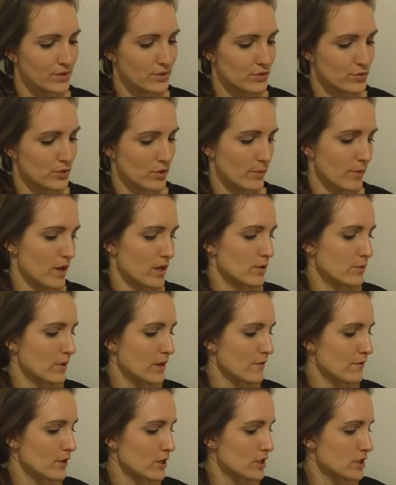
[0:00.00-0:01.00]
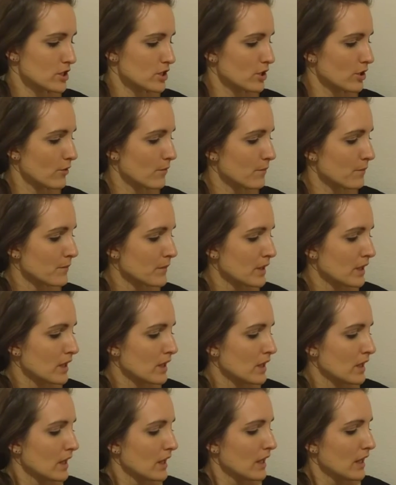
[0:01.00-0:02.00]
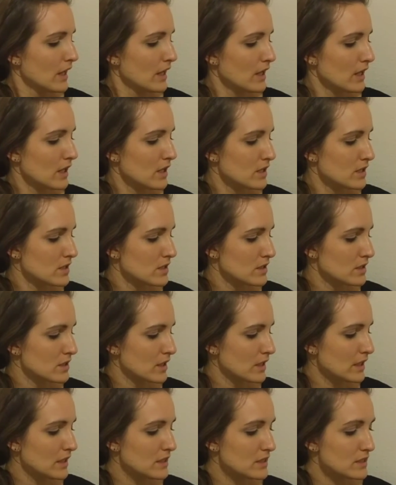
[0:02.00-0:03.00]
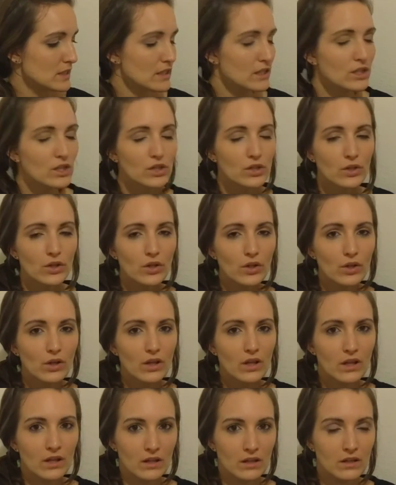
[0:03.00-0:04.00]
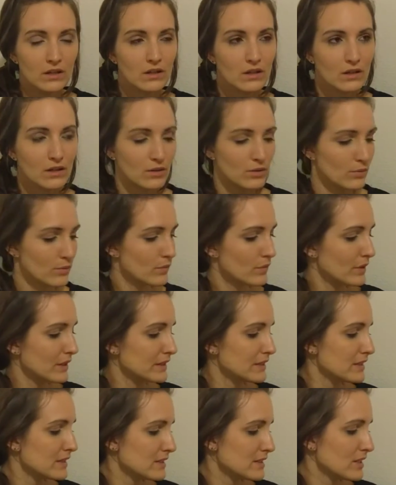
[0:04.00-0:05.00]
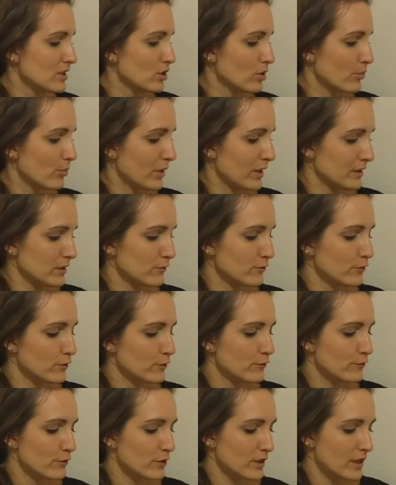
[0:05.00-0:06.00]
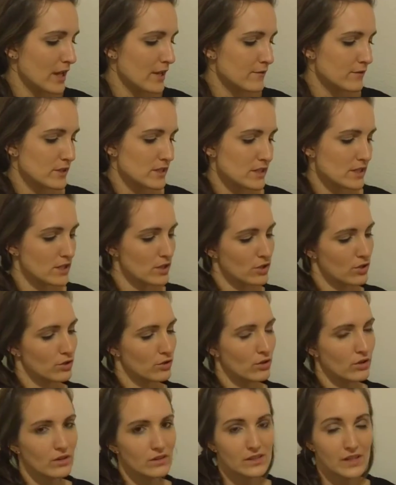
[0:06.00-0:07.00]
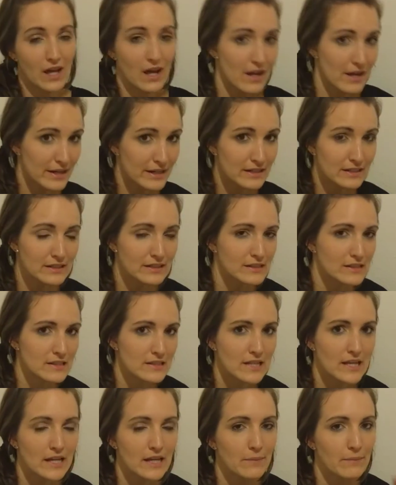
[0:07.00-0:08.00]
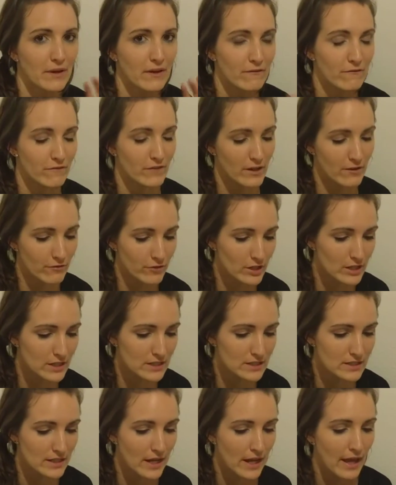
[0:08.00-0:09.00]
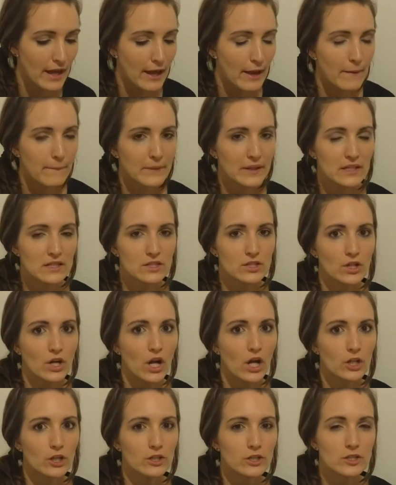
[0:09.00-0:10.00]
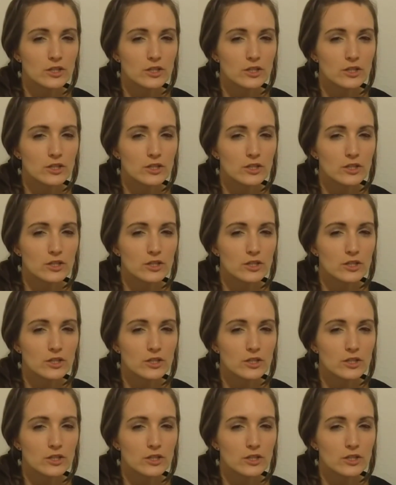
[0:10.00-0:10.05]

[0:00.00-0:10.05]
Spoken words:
store-bought or whatever too. And Ezekiel, like the Ezekiel brand, the Food for Life Ezekiel line is like my favorite because they're all